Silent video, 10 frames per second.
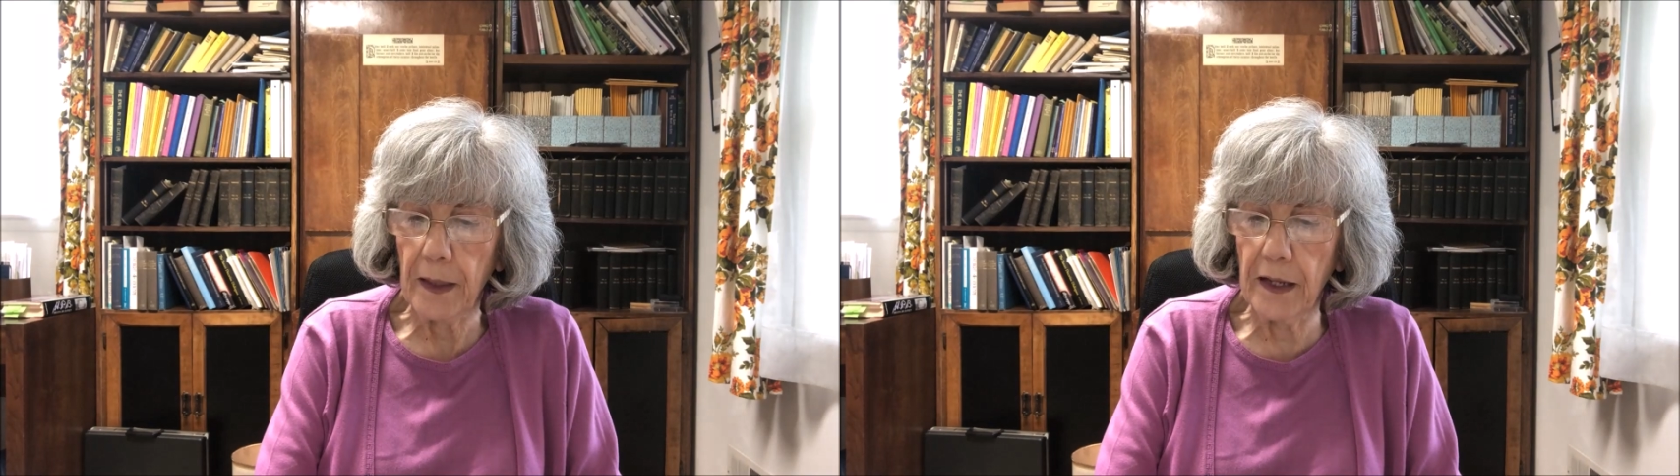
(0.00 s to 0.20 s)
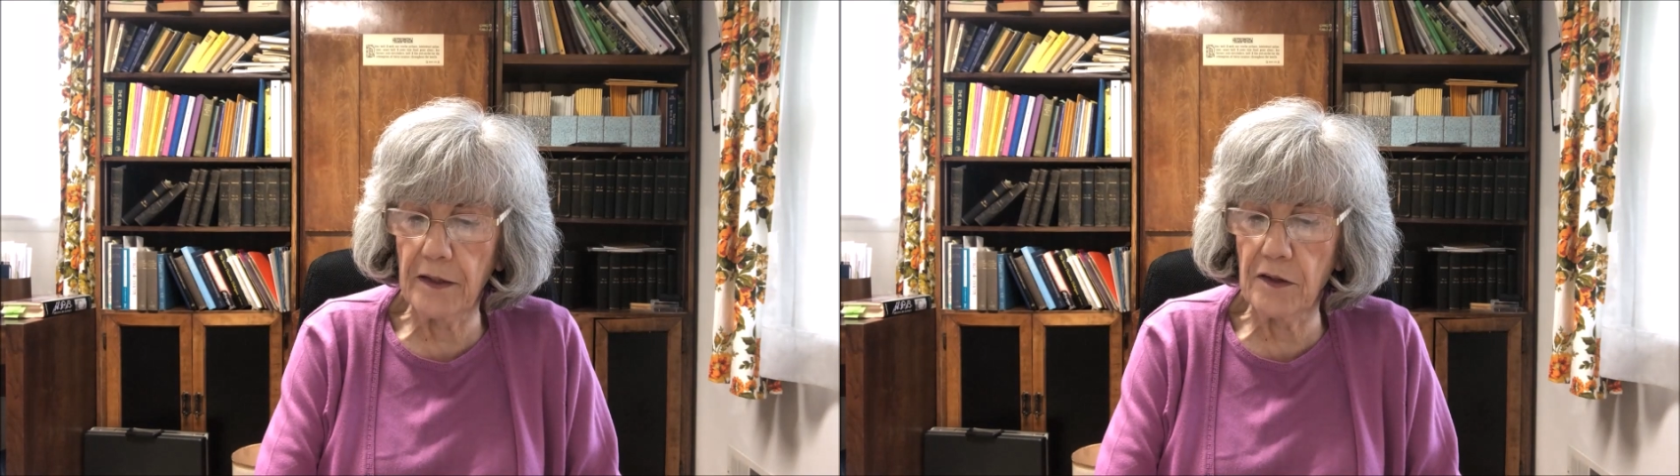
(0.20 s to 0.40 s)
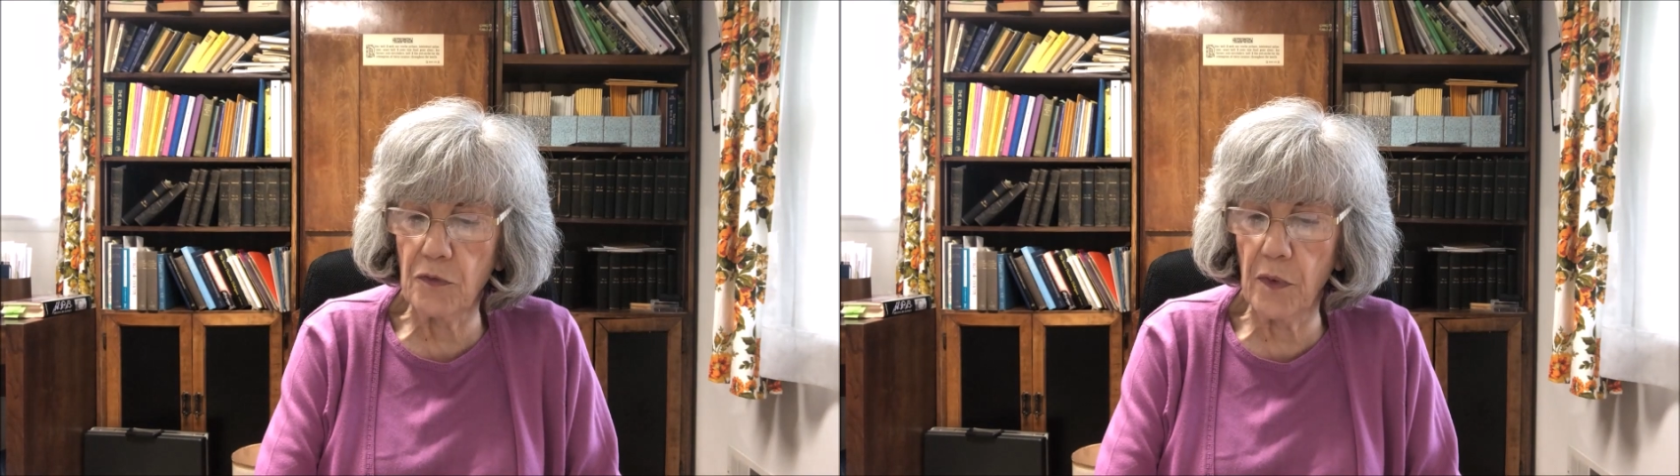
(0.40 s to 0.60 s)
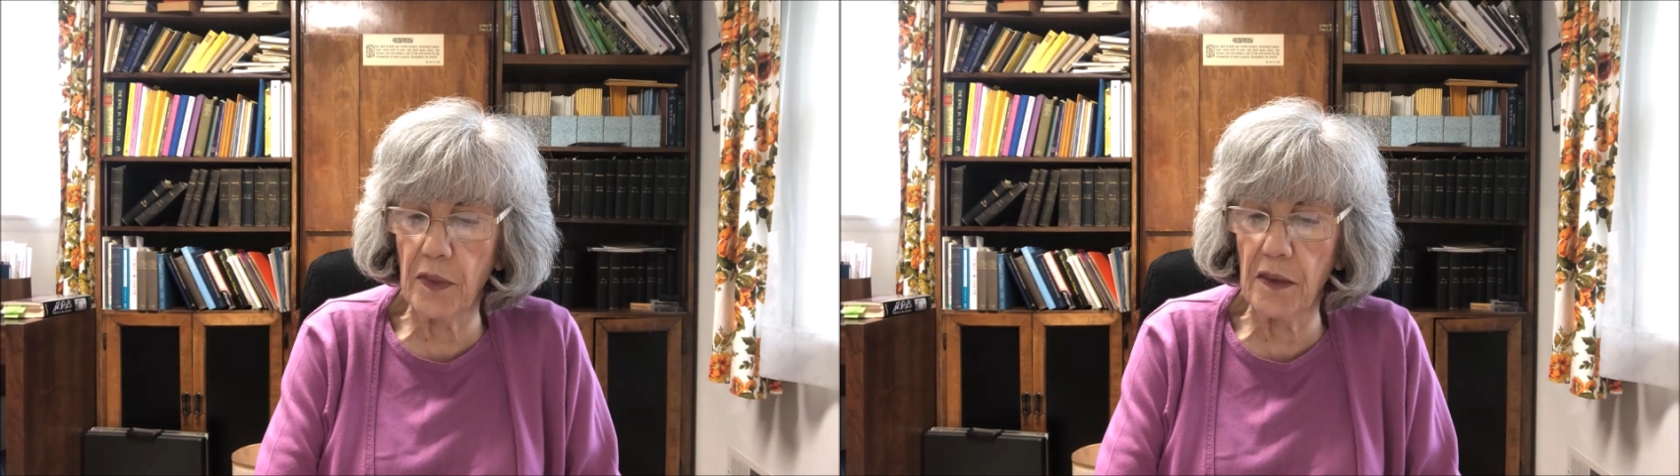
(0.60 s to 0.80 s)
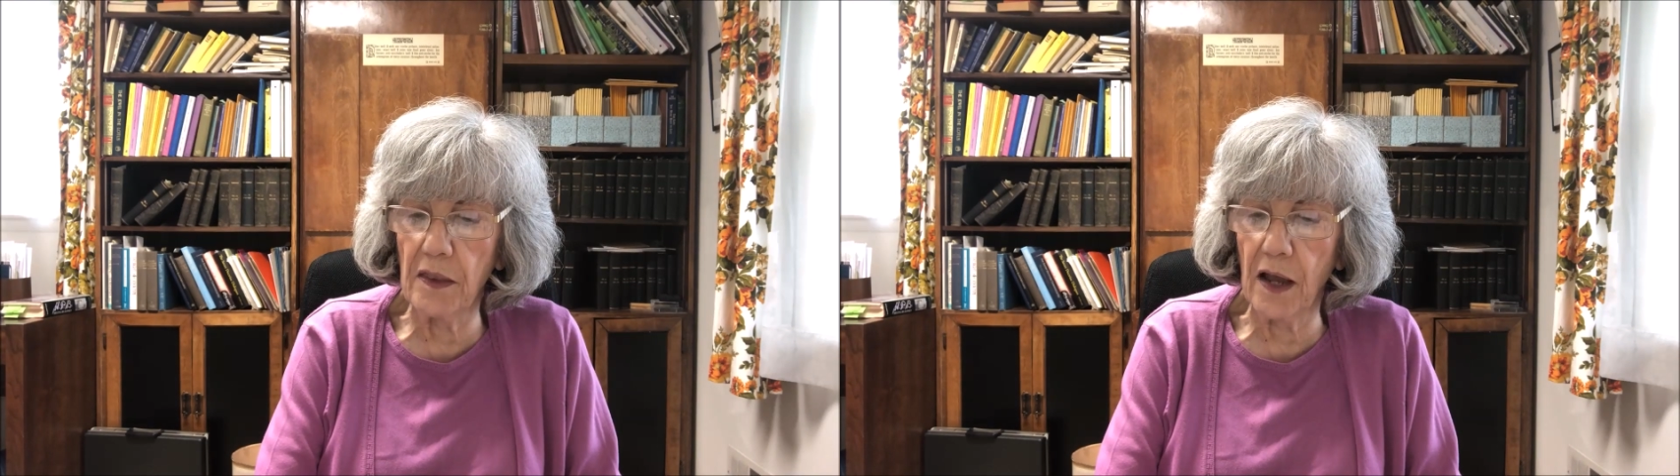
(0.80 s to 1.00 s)
it is
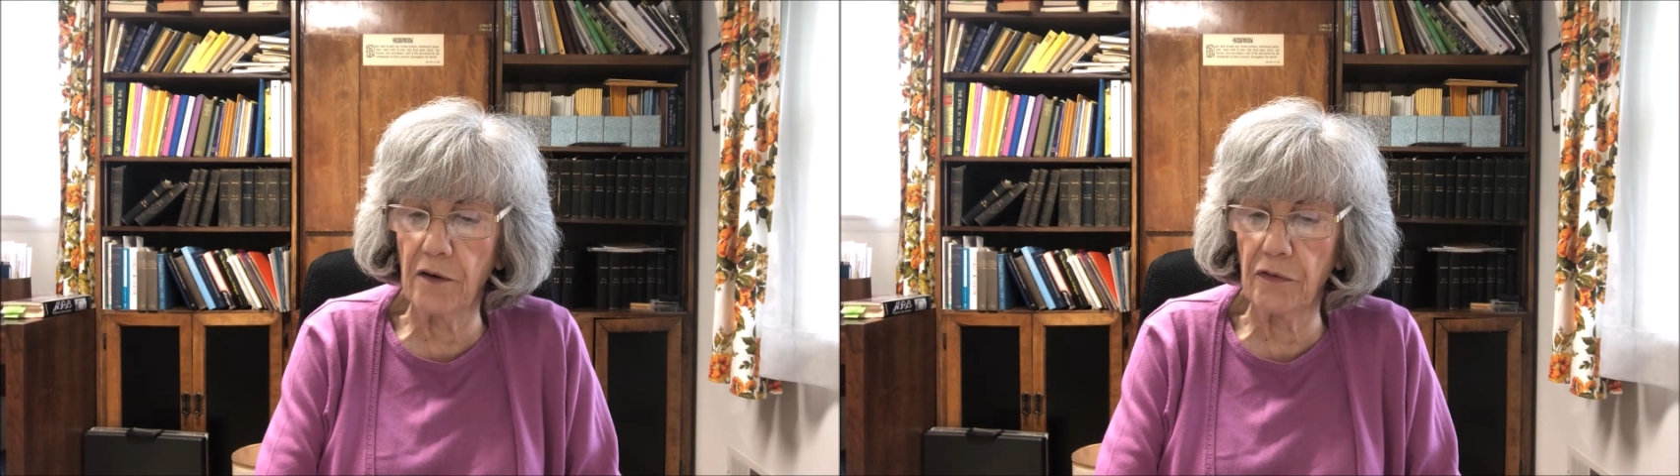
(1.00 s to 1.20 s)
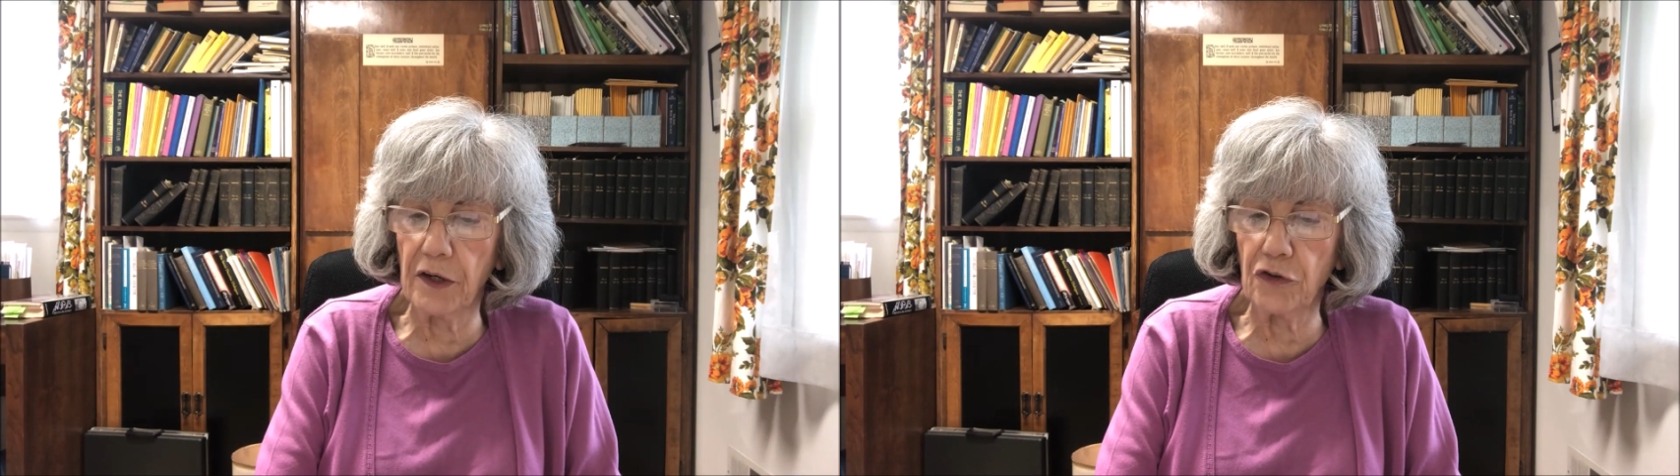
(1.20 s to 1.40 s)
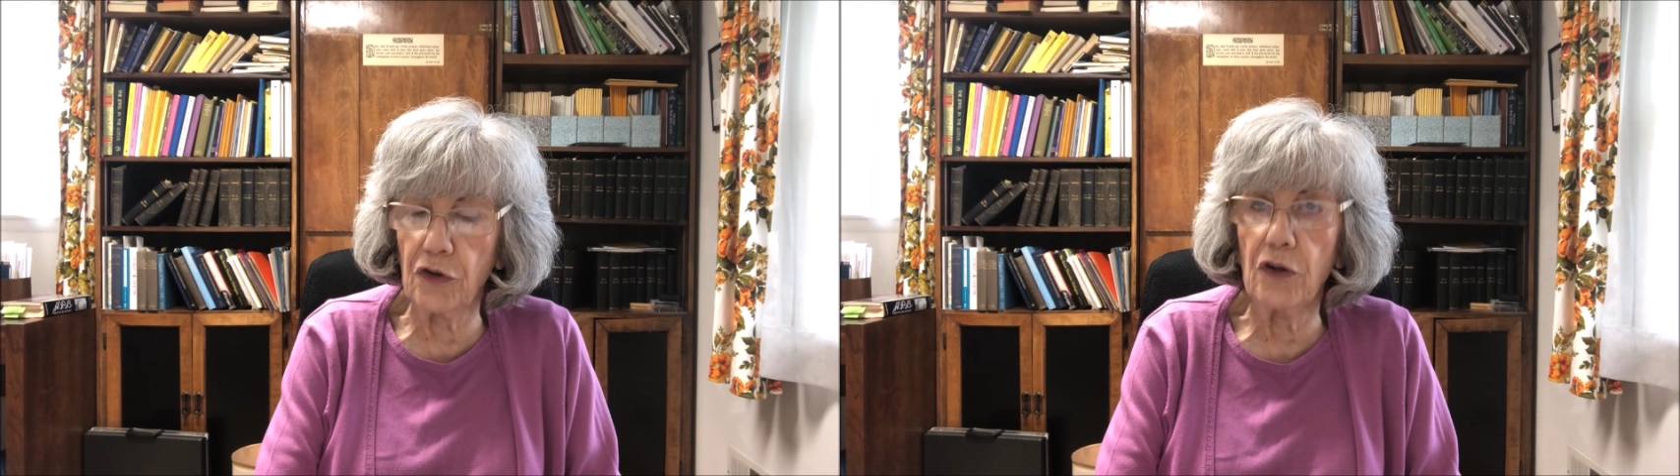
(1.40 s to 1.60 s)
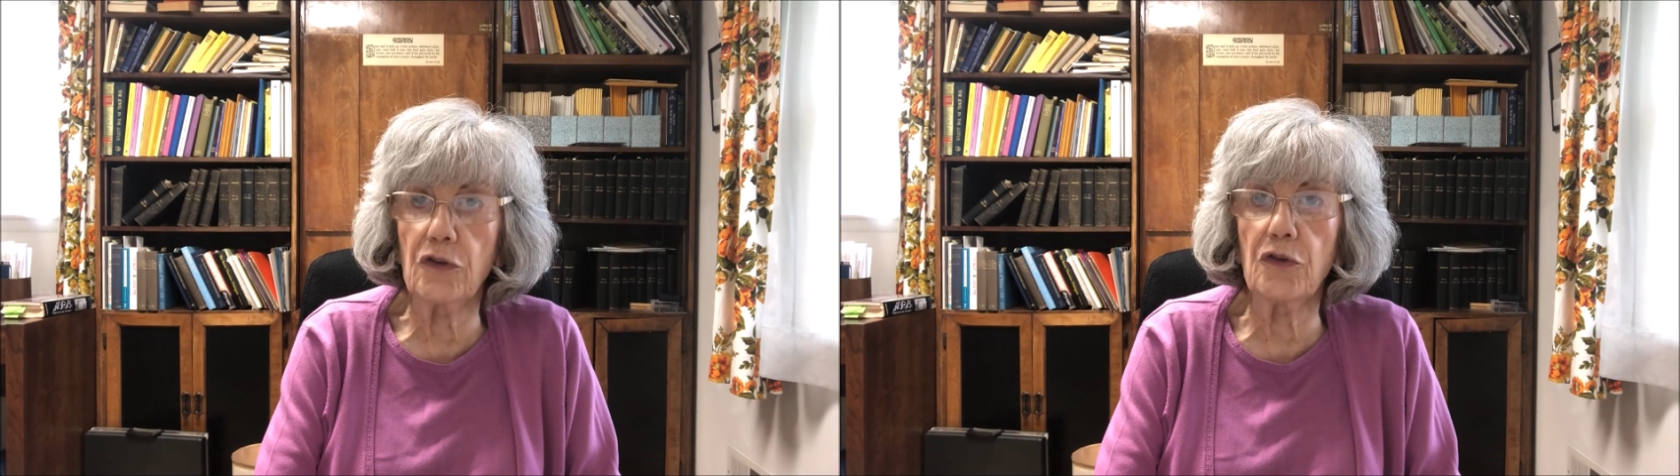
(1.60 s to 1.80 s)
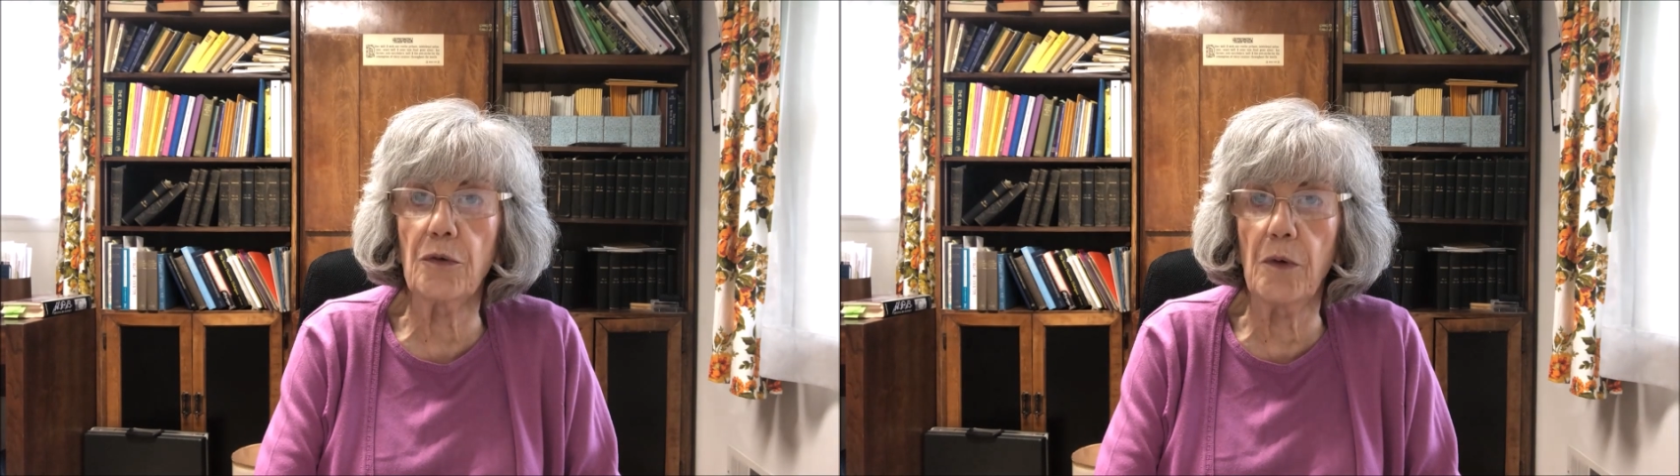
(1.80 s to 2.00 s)
within thy reach
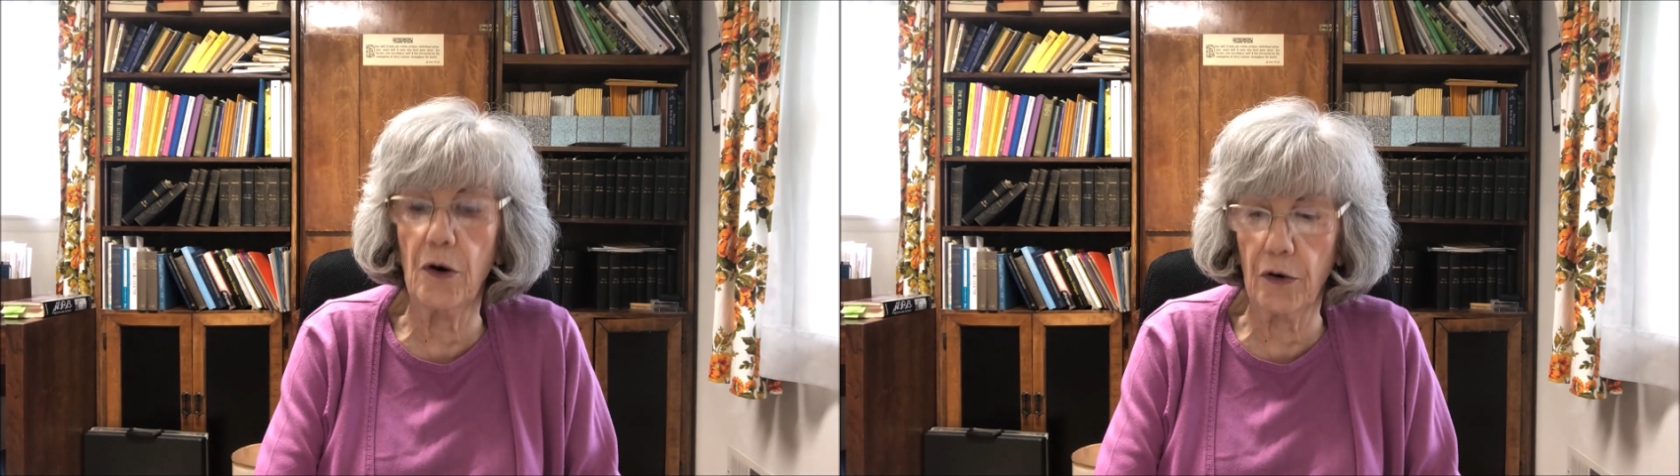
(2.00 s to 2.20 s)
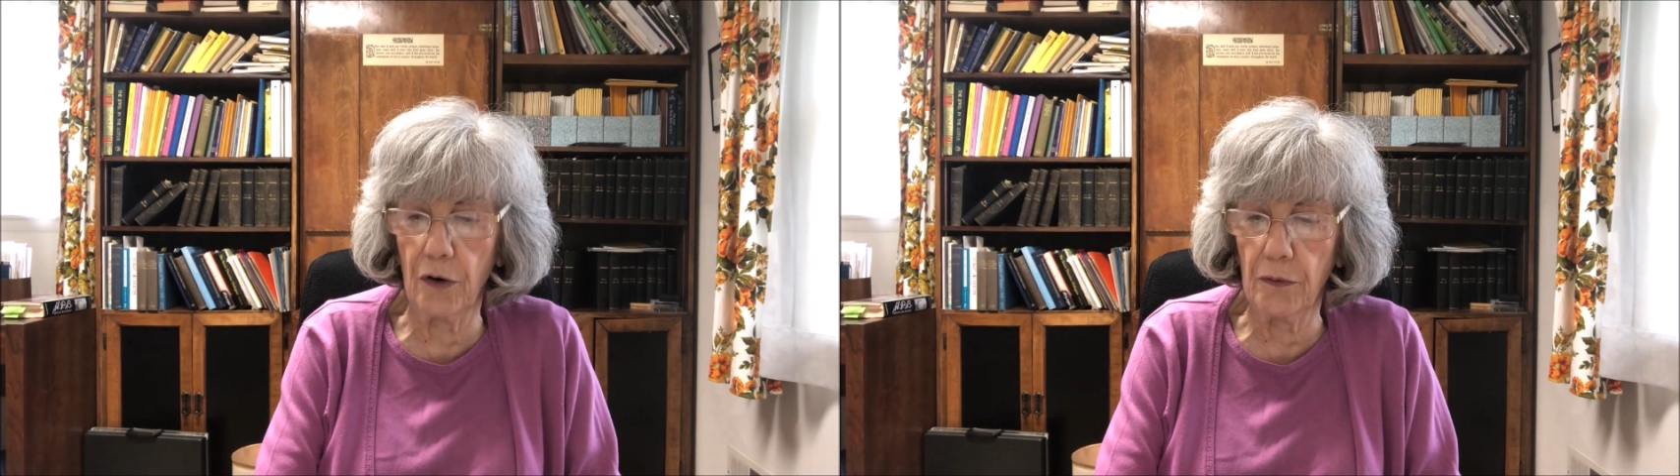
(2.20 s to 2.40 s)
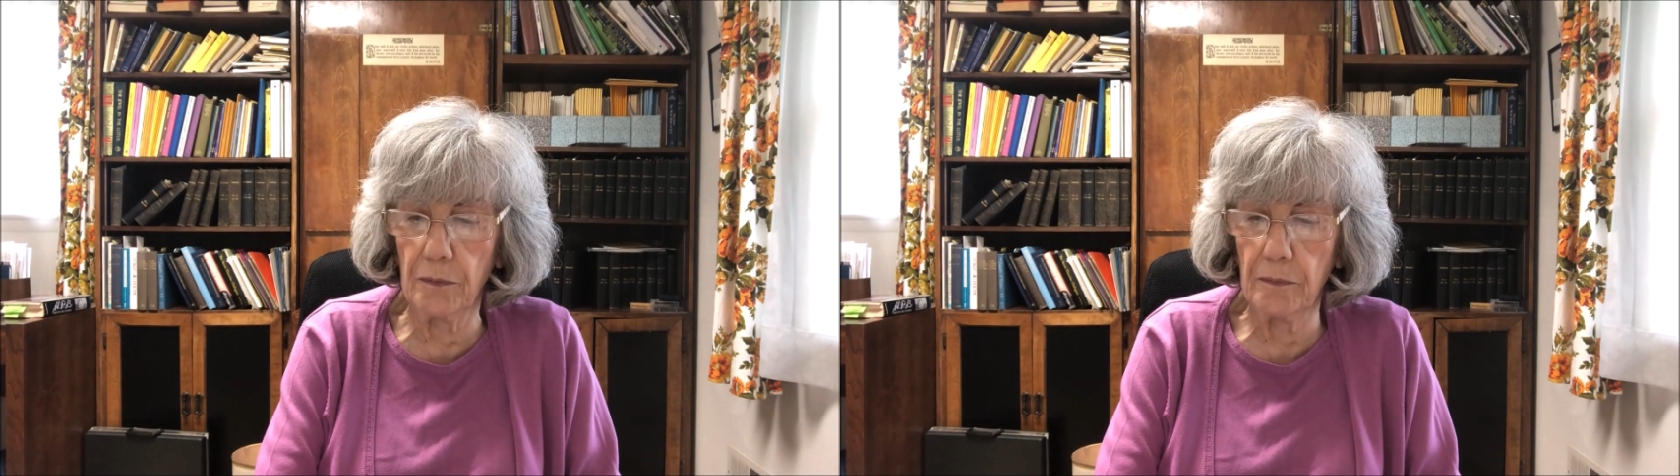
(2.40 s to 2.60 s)
tomorrow.